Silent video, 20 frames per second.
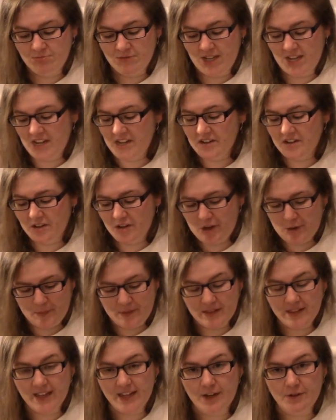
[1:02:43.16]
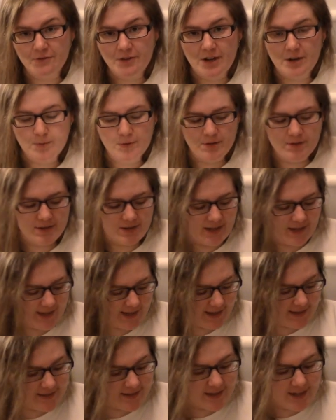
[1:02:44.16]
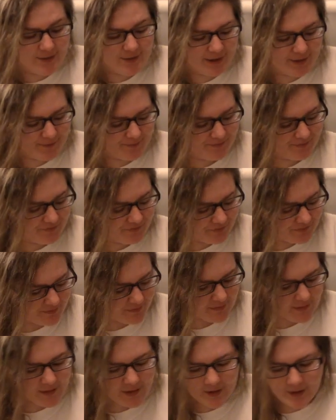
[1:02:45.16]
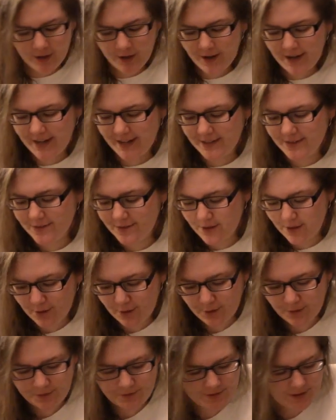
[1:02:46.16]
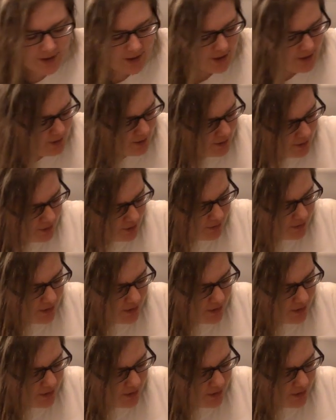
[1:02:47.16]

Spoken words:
I don't know, I'm in like a rare mood tonight, guys. Anyway, alright, so you